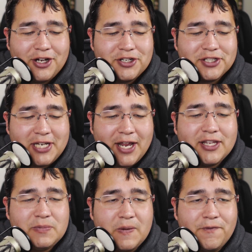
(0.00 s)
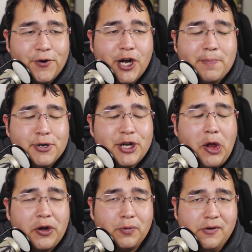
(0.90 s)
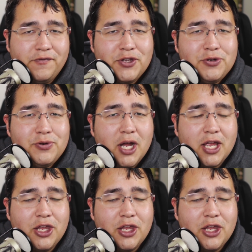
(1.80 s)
understand this before I put out a review